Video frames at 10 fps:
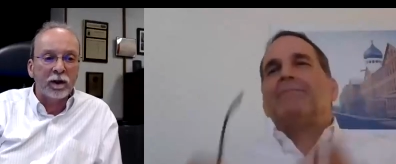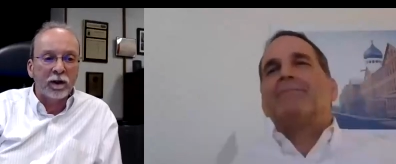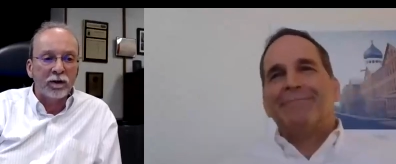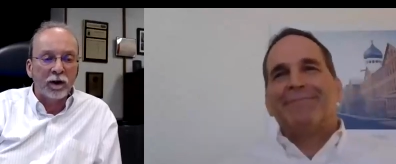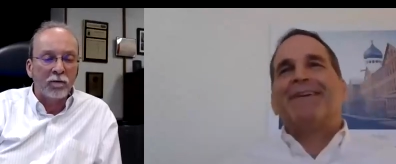Speaker 1: Do
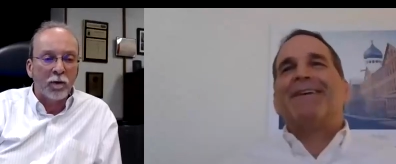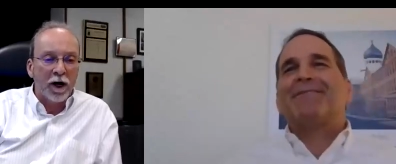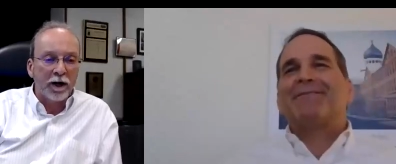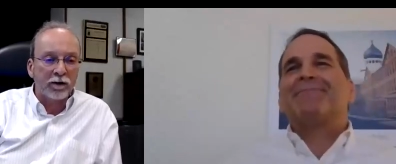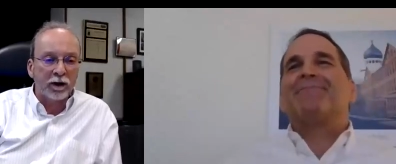you have
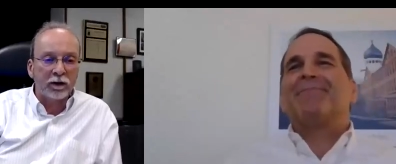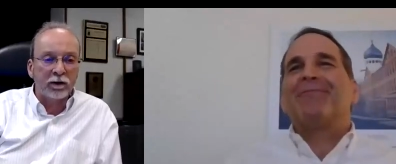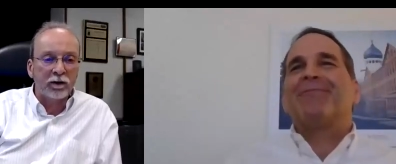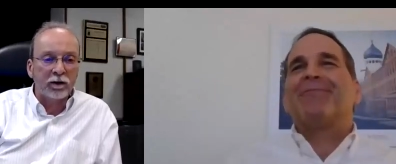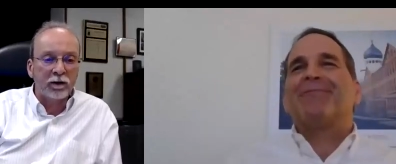monitoring?
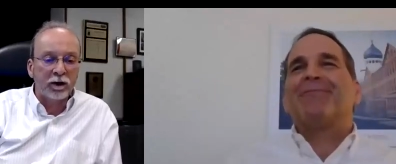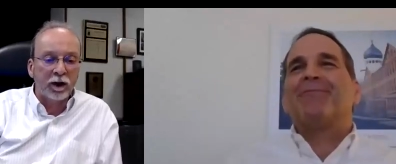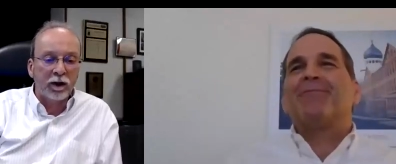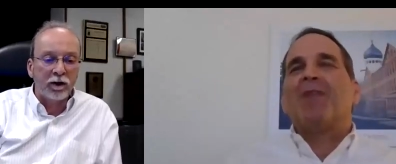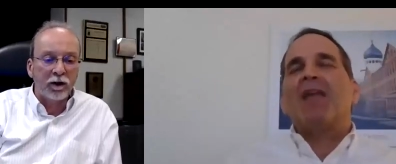You, are
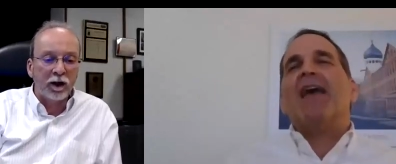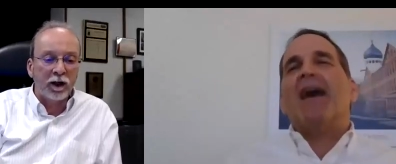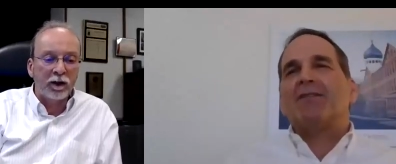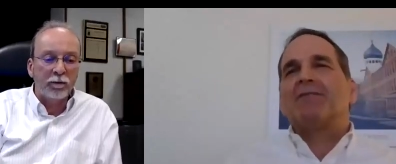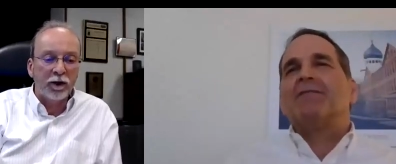you going to need
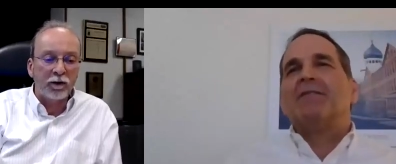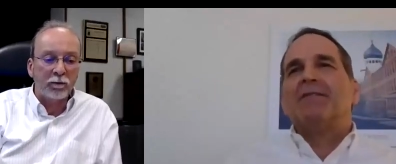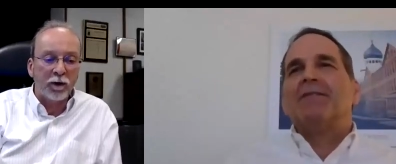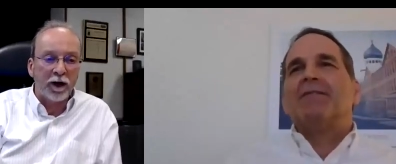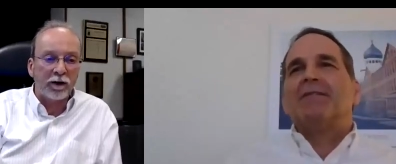yes. doing
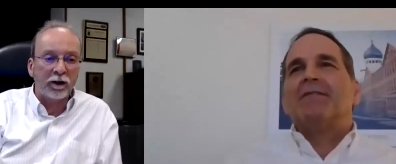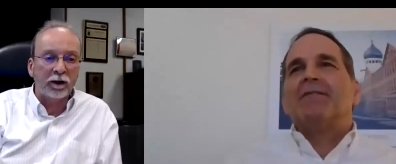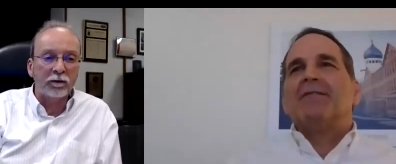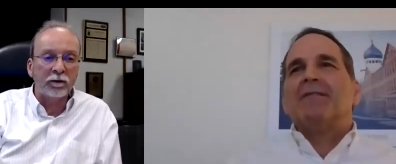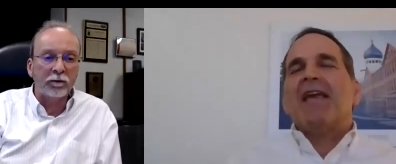
Speaker 2: monitoring?
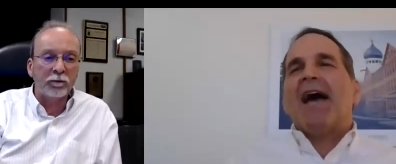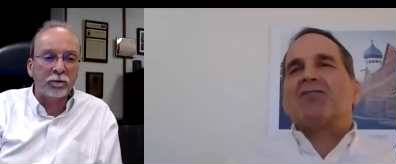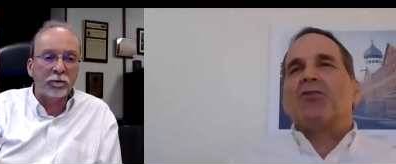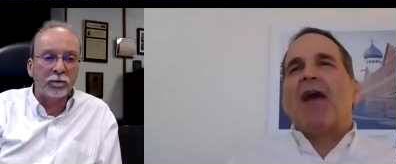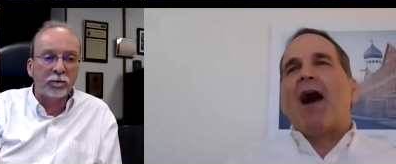Yeah,
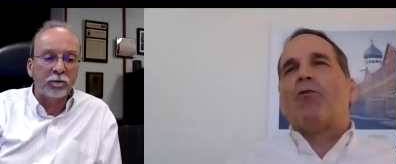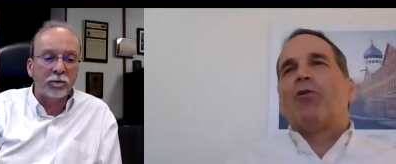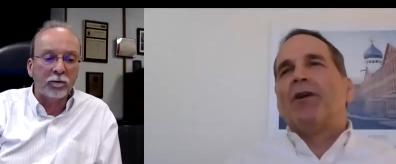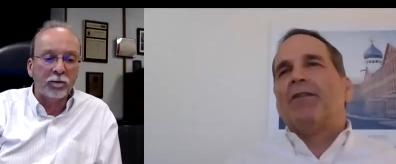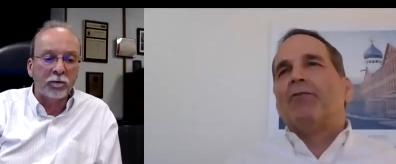so now
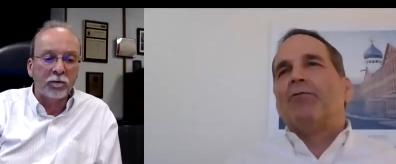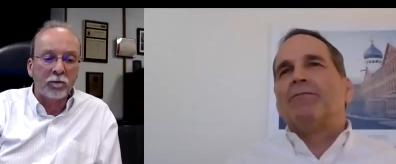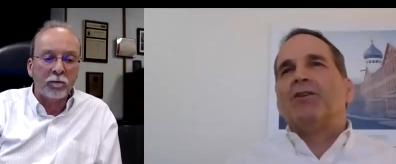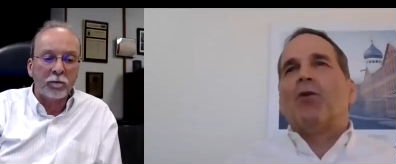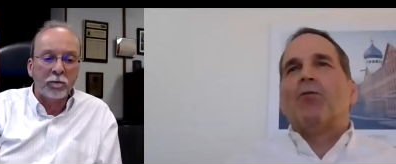we're in the,
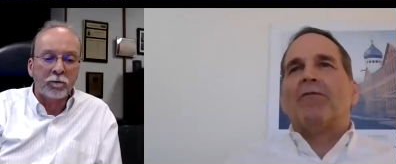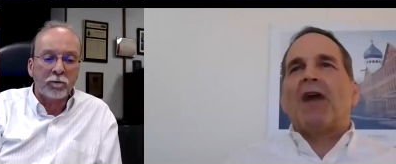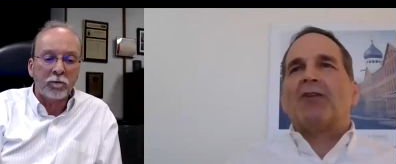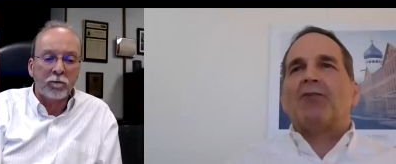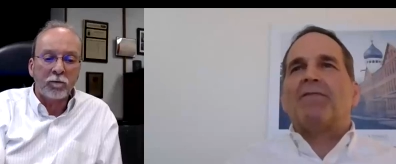you know, we've
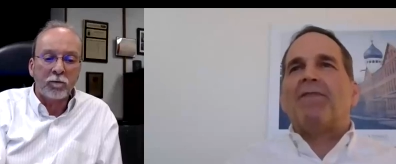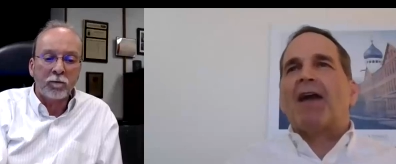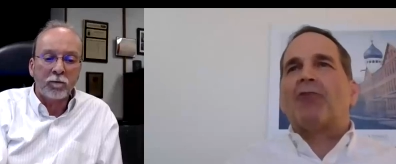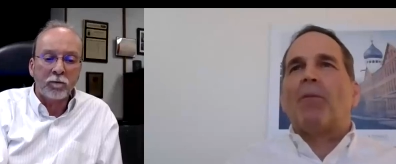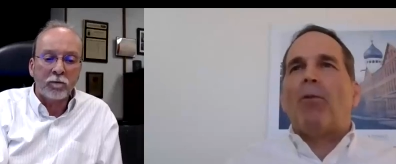got to do the
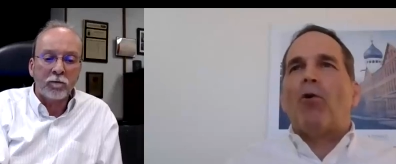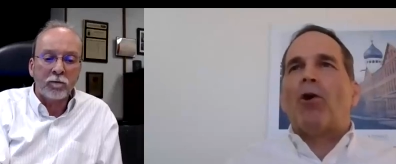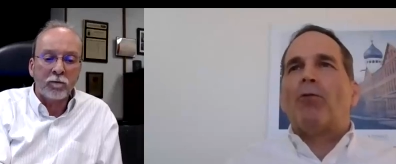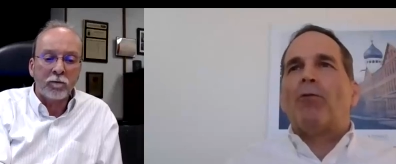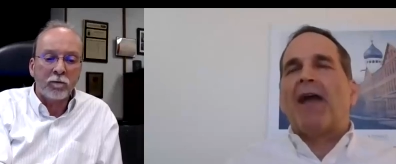final
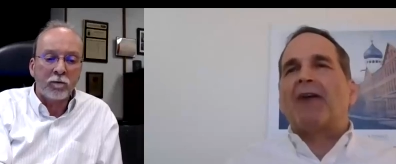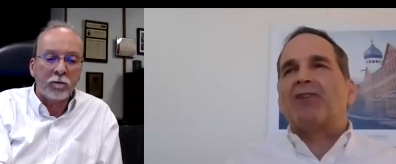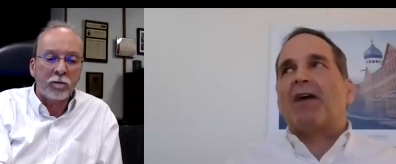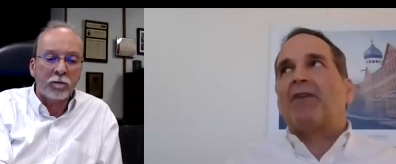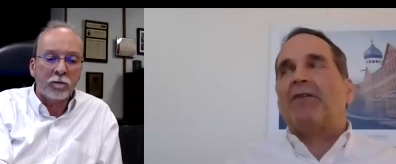report. We
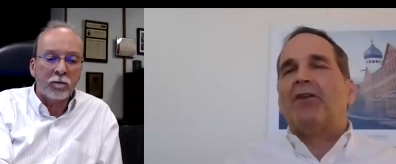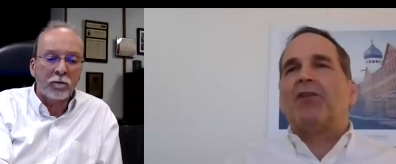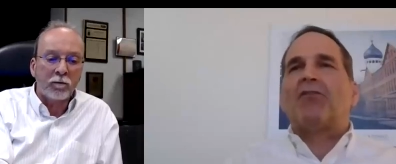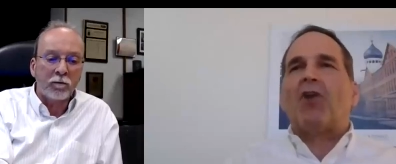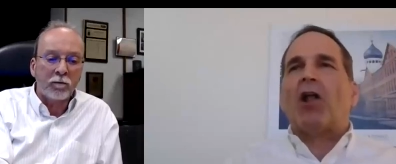actually have to even
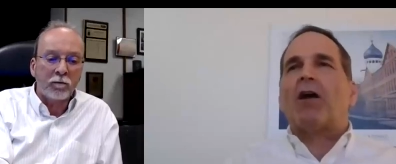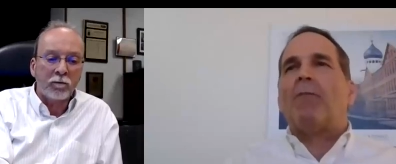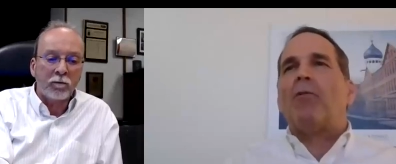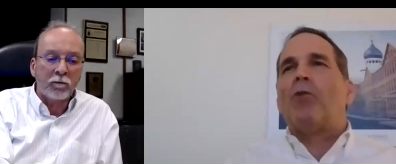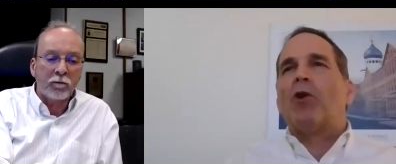install a
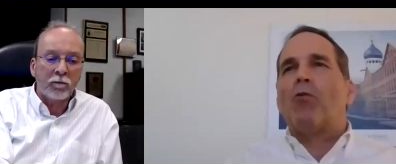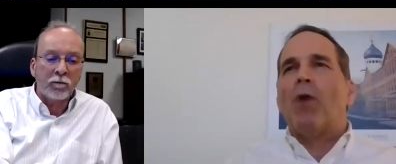couple more